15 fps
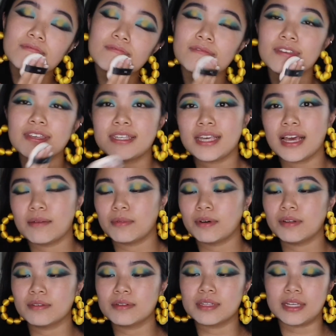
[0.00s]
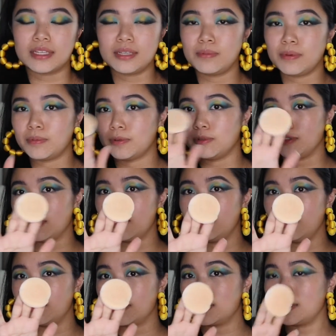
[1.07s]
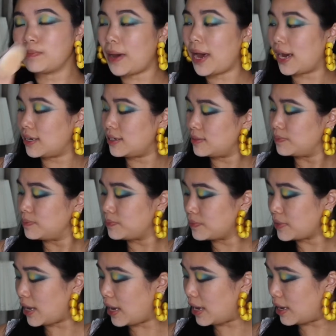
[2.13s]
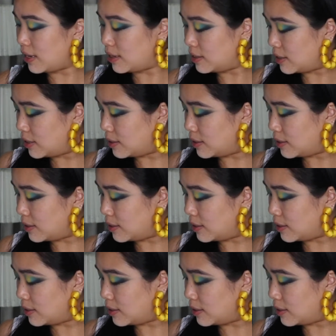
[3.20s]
You see, I'm one of those lazy people who just uses the pad and